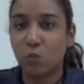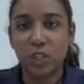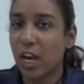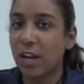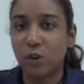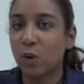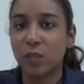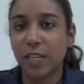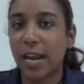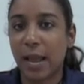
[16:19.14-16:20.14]
Which I don't know
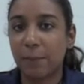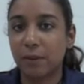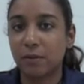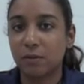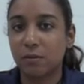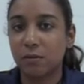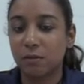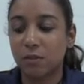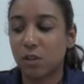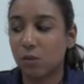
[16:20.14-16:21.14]
what's going to happen.
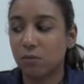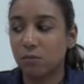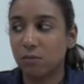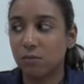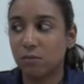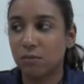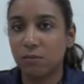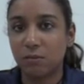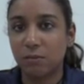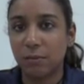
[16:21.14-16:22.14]
So,
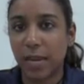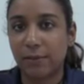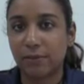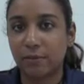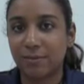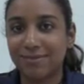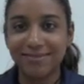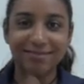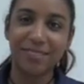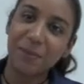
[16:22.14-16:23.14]
behave.
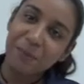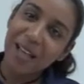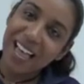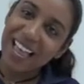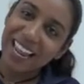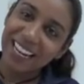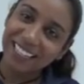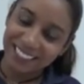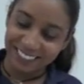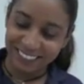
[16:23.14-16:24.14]
Bye!